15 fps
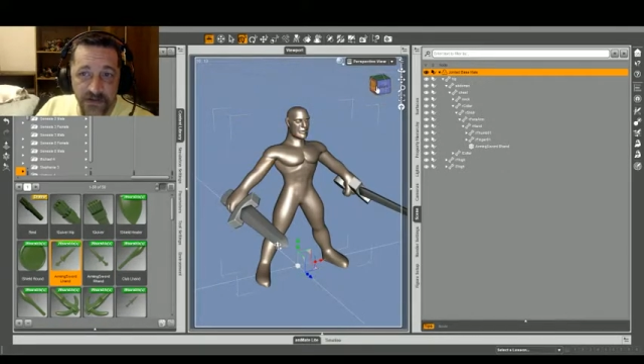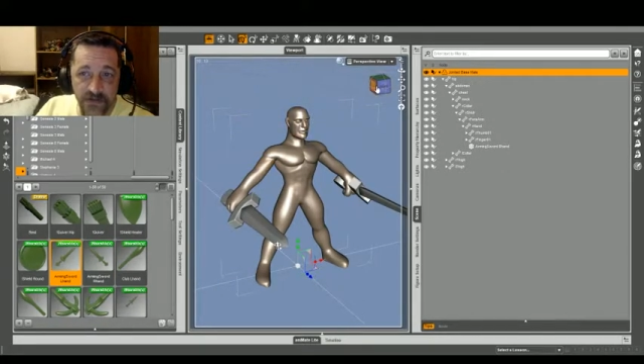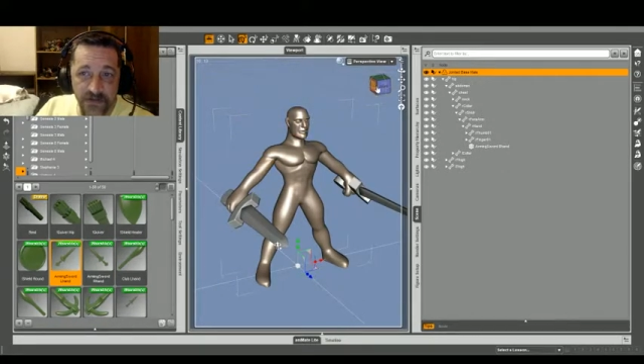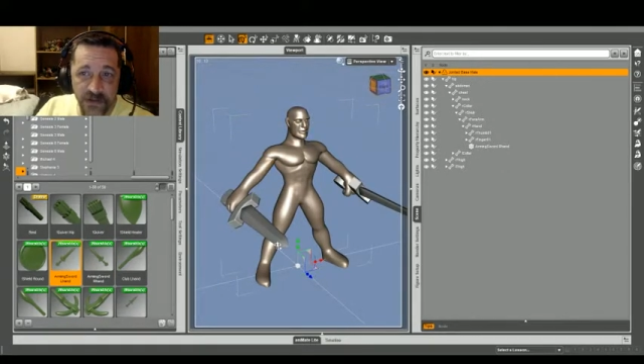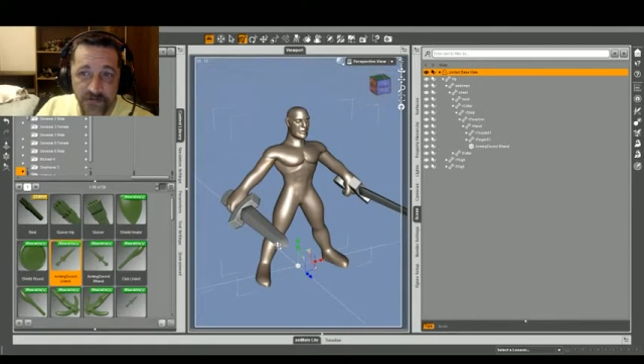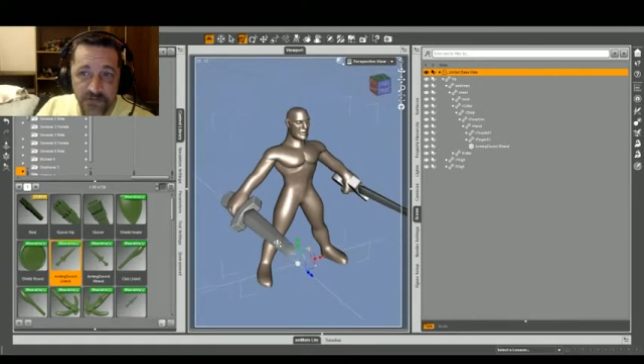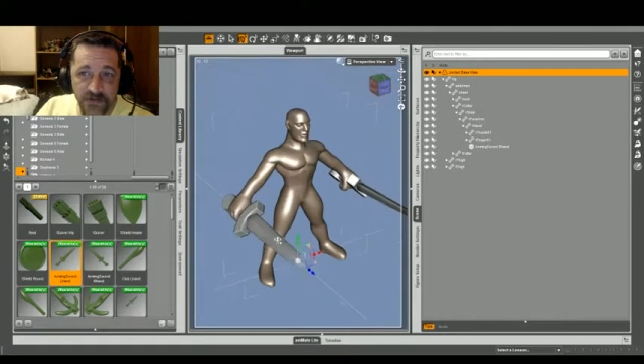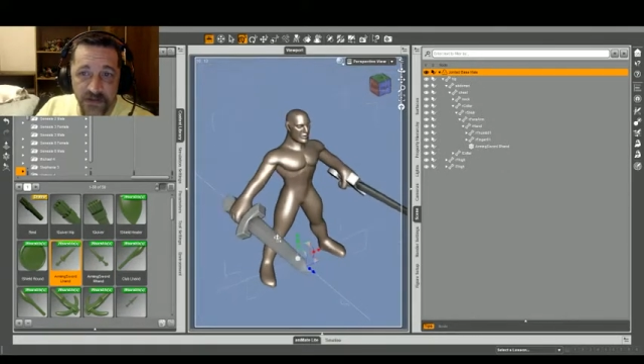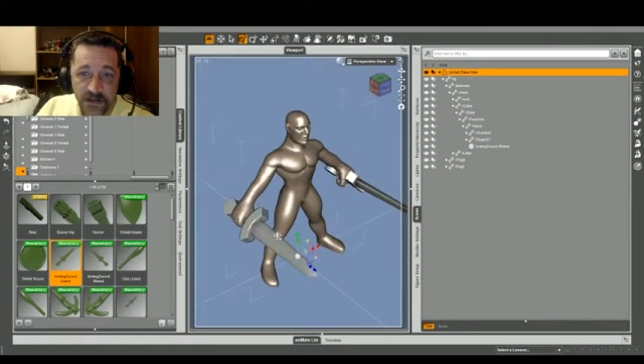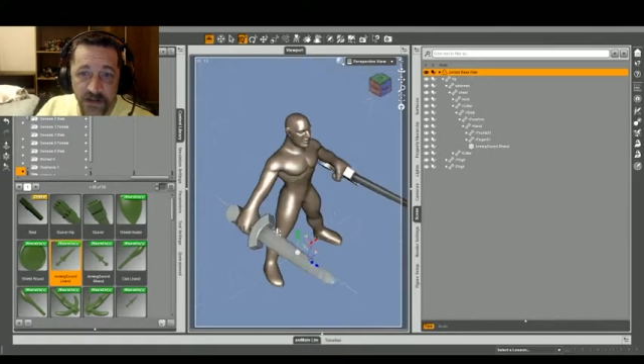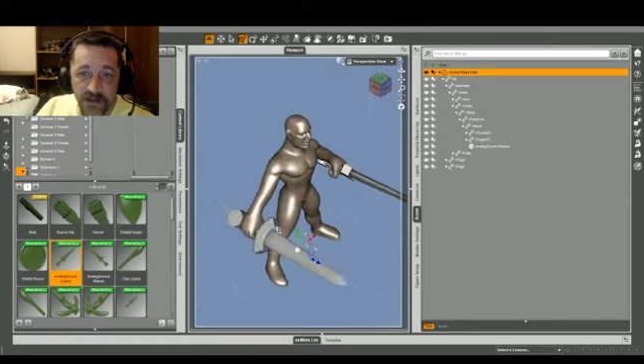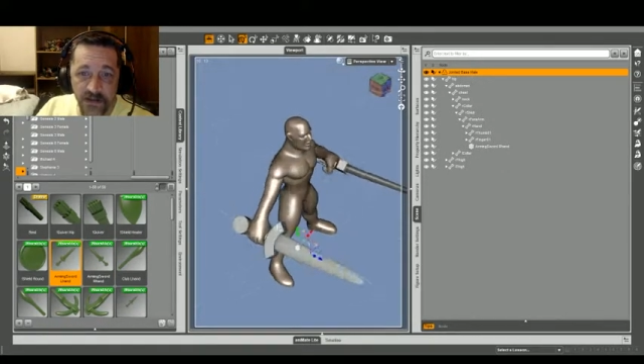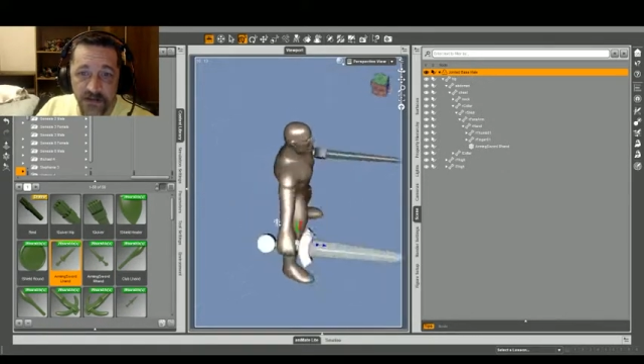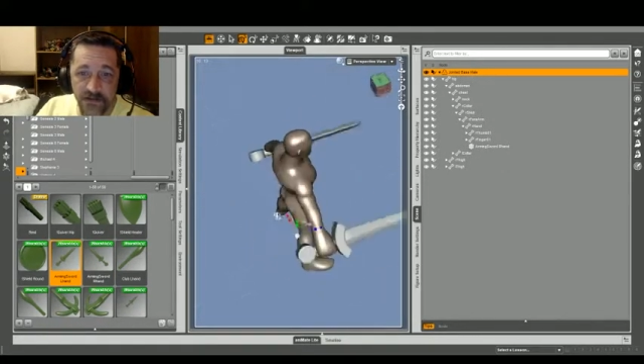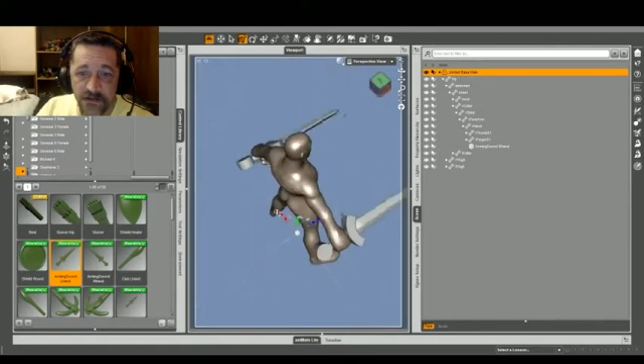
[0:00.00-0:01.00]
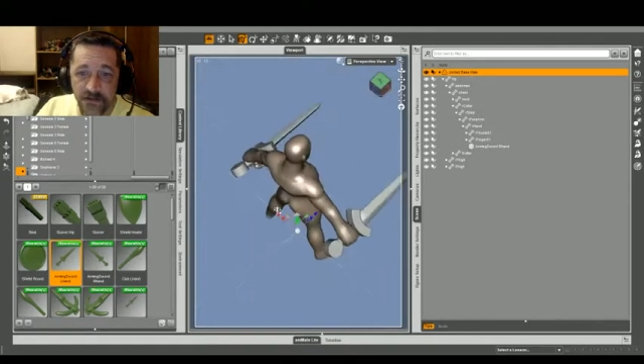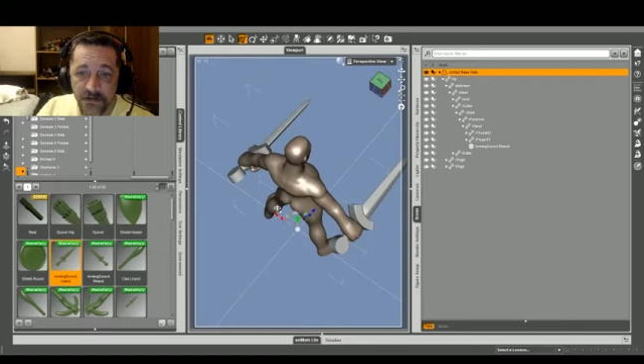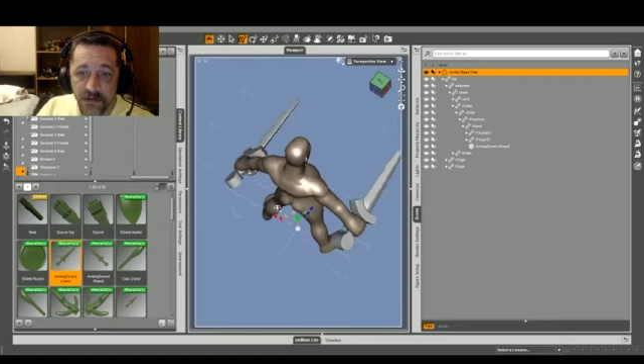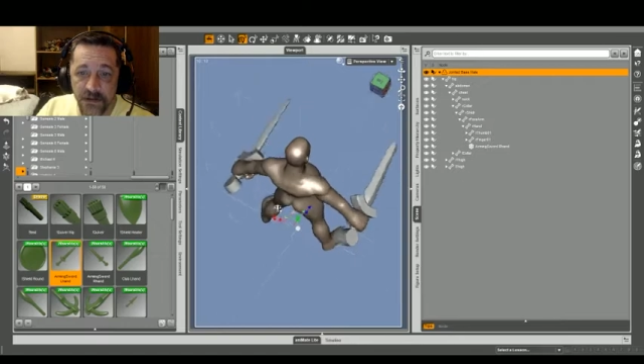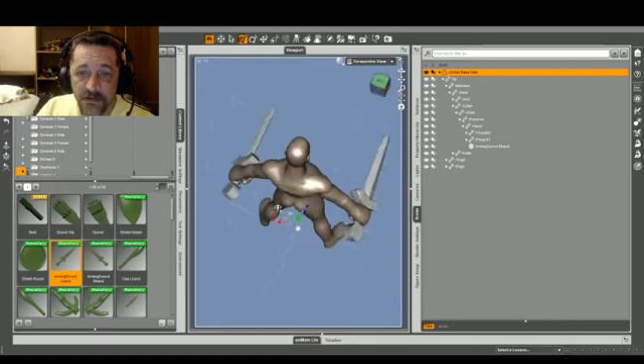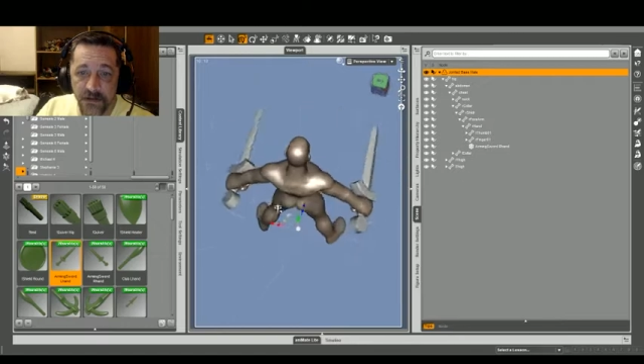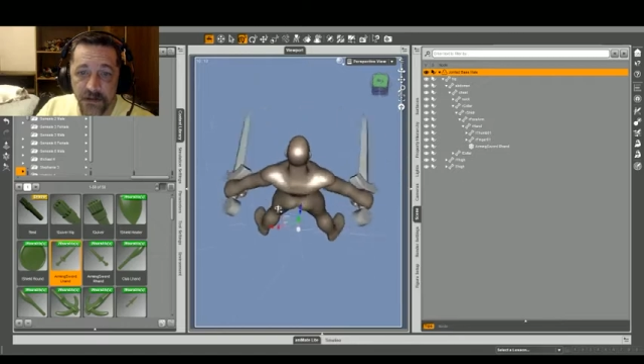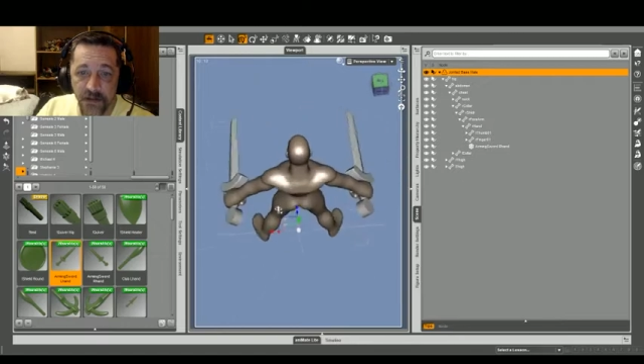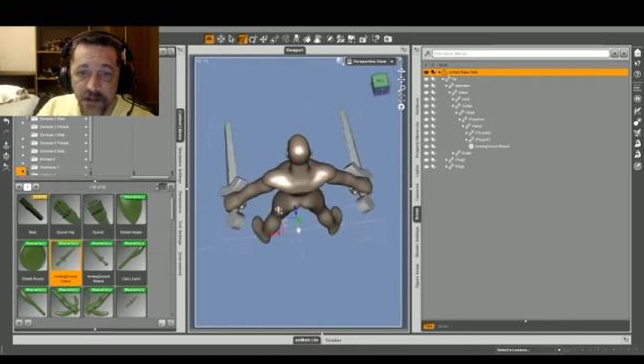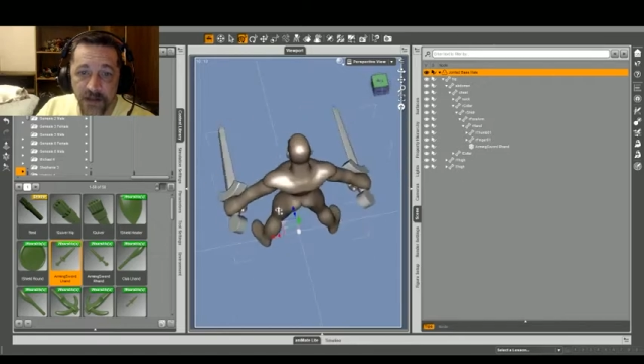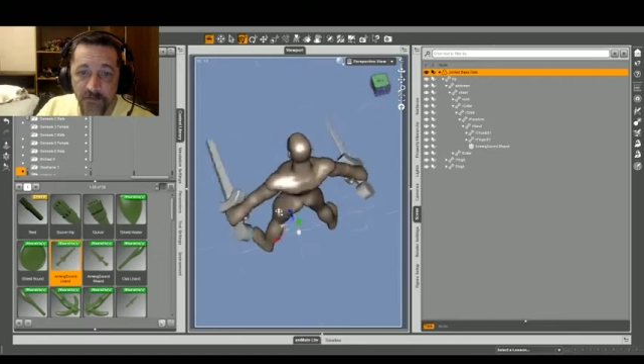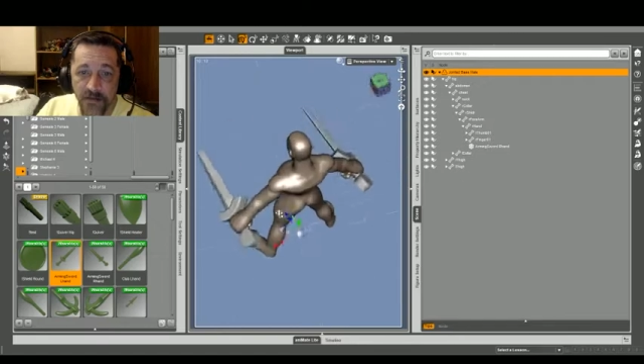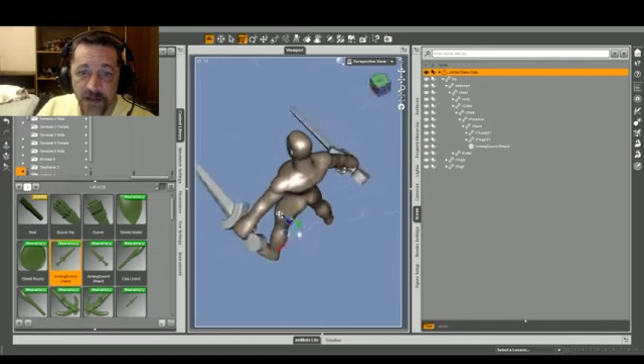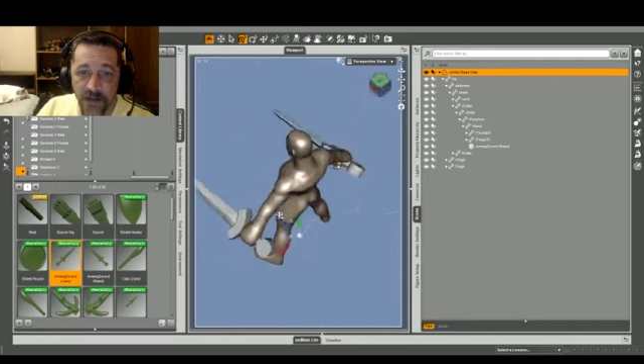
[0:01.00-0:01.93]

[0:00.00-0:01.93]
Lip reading: same size and shape